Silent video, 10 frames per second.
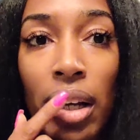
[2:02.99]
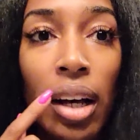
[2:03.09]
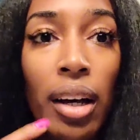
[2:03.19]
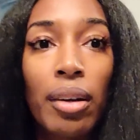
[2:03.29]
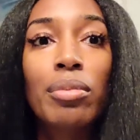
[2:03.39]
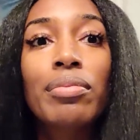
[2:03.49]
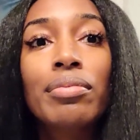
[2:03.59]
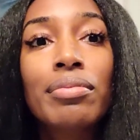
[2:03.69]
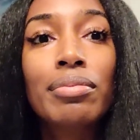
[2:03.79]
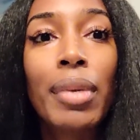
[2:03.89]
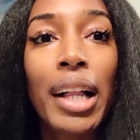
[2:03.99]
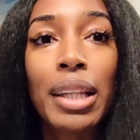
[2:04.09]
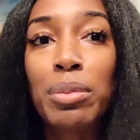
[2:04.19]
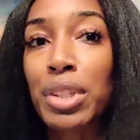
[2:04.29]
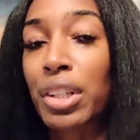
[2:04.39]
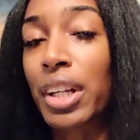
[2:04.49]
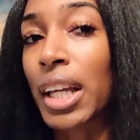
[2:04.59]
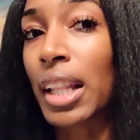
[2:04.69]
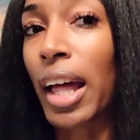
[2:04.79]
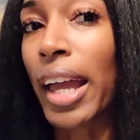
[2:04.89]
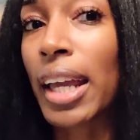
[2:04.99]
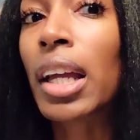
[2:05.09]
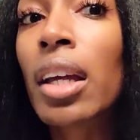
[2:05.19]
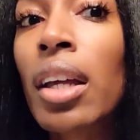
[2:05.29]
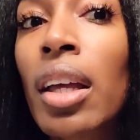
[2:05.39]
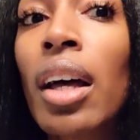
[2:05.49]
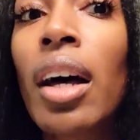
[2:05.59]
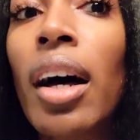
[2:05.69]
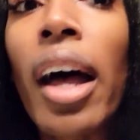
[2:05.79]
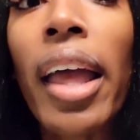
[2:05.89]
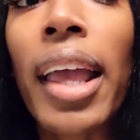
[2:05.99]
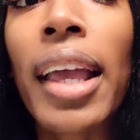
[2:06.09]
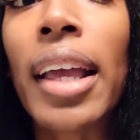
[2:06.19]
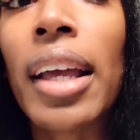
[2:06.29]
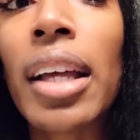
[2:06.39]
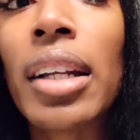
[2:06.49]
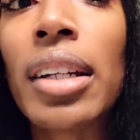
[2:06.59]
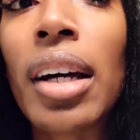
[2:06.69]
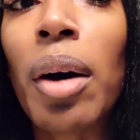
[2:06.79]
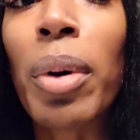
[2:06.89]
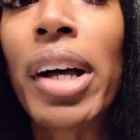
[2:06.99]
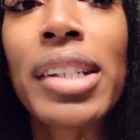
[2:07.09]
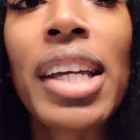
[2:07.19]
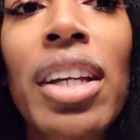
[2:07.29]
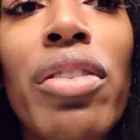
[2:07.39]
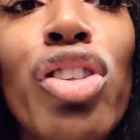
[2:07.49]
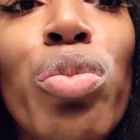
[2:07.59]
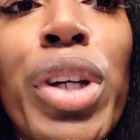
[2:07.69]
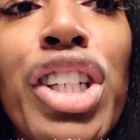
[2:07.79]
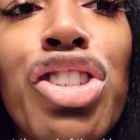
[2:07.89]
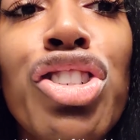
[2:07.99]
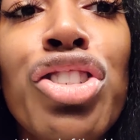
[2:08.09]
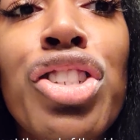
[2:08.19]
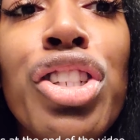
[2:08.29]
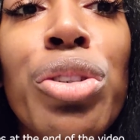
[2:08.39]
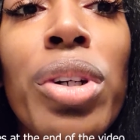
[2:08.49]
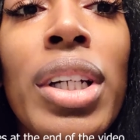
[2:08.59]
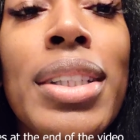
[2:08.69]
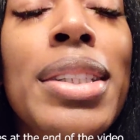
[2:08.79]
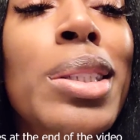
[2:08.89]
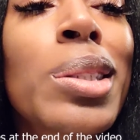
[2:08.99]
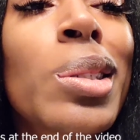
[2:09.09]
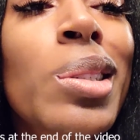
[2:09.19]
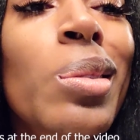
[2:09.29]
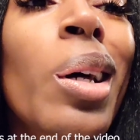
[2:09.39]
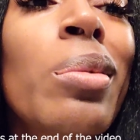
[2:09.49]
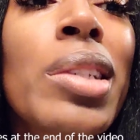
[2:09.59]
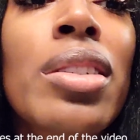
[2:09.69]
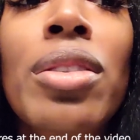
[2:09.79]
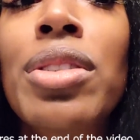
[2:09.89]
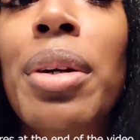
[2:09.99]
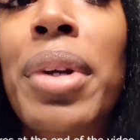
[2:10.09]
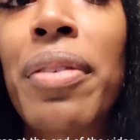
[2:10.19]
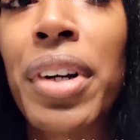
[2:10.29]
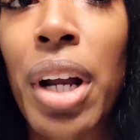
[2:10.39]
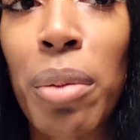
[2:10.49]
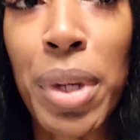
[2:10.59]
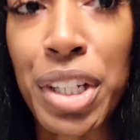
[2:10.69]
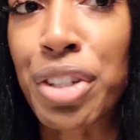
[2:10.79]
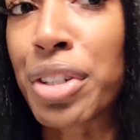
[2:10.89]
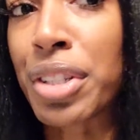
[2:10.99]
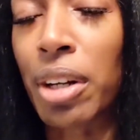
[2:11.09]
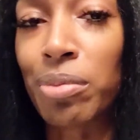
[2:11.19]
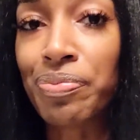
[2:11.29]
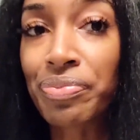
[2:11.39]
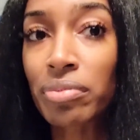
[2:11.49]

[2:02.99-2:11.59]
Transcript: my lips are looking like. And I'll probably take a few pictures too, because sometimes it shows up different on pictures. So,